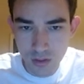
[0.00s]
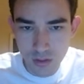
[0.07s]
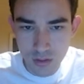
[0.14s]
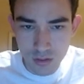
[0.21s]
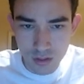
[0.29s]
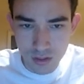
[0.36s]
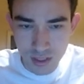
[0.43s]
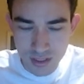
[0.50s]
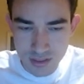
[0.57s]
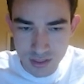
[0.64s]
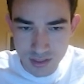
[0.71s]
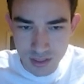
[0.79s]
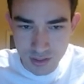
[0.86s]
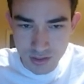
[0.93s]
Okay, knight
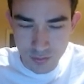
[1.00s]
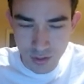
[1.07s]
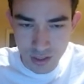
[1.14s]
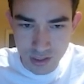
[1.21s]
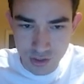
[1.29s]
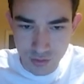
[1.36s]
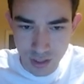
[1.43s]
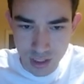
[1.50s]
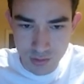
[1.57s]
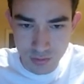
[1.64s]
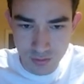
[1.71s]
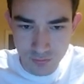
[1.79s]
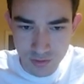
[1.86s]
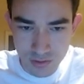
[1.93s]
c6, already a strange
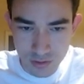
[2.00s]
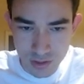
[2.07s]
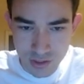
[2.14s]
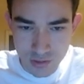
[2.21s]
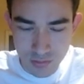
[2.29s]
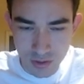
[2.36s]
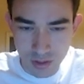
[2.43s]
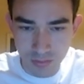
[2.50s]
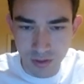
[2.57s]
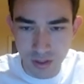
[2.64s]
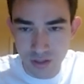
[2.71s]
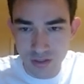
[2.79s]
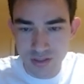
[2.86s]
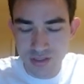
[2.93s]
move. Let's just put our pawn
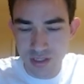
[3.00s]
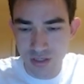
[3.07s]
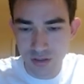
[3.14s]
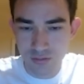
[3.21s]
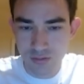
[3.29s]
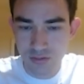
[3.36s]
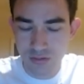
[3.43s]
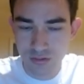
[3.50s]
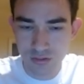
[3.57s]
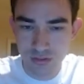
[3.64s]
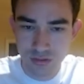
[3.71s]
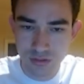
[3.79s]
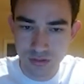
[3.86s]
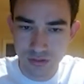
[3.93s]
in the center.
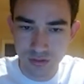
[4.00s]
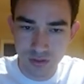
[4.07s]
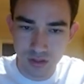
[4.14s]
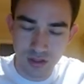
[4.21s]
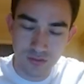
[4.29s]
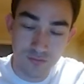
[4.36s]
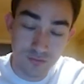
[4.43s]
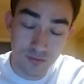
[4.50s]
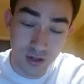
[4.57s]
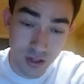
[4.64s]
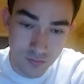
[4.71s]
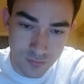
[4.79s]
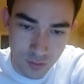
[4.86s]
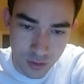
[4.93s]
Okay,
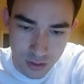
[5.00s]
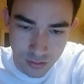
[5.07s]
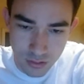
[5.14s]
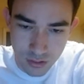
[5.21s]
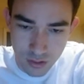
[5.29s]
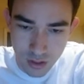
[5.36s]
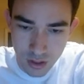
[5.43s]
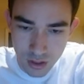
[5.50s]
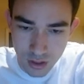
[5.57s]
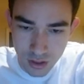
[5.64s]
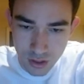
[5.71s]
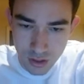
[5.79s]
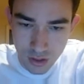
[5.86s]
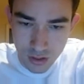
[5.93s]
e5, wow.
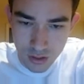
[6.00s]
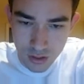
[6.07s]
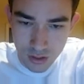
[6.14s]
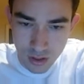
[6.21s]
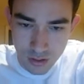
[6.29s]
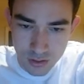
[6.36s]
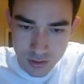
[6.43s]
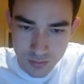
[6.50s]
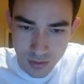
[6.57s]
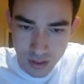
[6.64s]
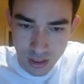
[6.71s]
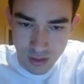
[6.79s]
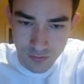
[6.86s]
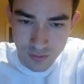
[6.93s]
Okay, let's play
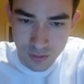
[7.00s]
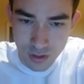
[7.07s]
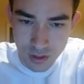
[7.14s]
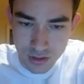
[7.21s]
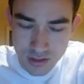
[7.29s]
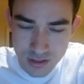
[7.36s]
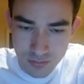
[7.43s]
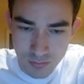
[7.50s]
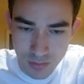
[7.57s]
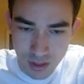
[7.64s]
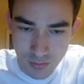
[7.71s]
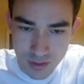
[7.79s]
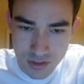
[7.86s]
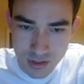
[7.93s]
knight f3. It's
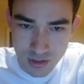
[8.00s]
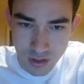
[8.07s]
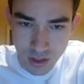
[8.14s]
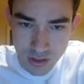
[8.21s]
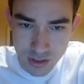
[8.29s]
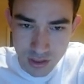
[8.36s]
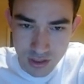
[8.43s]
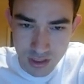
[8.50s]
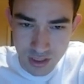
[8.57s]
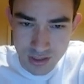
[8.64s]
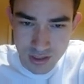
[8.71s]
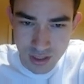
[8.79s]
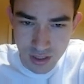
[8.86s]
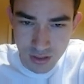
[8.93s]
become the scotch.
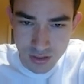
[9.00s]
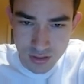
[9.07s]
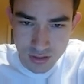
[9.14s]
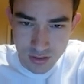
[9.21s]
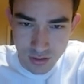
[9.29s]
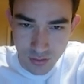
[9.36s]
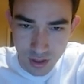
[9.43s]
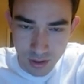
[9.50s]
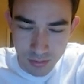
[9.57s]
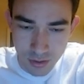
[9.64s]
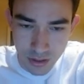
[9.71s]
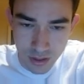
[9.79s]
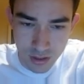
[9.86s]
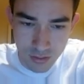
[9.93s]
d6, already
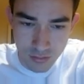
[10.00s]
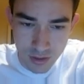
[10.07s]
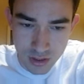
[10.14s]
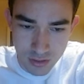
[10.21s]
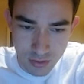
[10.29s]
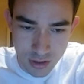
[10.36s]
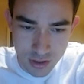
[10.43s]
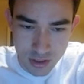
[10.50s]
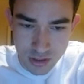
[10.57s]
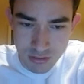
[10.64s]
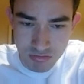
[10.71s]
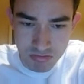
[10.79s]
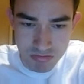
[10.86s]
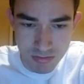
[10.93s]
blocking the bishop. Let's just
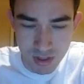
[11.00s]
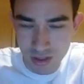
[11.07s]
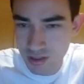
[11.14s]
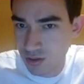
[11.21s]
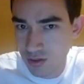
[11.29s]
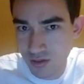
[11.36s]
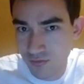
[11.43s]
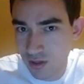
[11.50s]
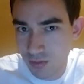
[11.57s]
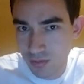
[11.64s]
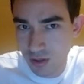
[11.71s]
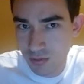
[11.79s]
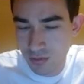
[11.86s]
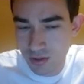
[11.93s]
continue
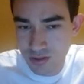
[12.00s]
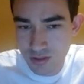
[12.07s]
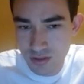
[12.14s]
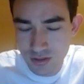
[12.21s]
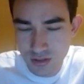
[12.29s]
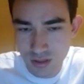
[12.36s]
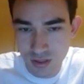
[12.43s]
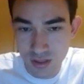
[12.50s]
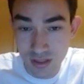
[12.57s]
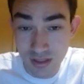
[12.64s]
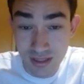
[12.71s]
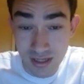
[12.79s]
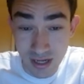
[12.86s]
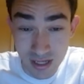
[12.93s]
developing our pieces.
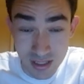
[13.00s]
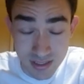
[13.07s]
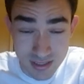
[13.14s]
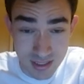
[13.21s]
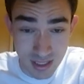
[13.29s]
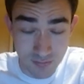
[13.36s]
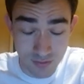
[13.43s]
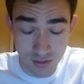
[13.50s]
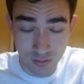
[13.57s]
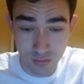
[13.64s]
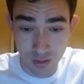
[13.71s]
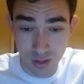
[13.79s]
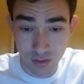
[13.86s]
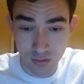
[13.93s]
Knight e7, wow.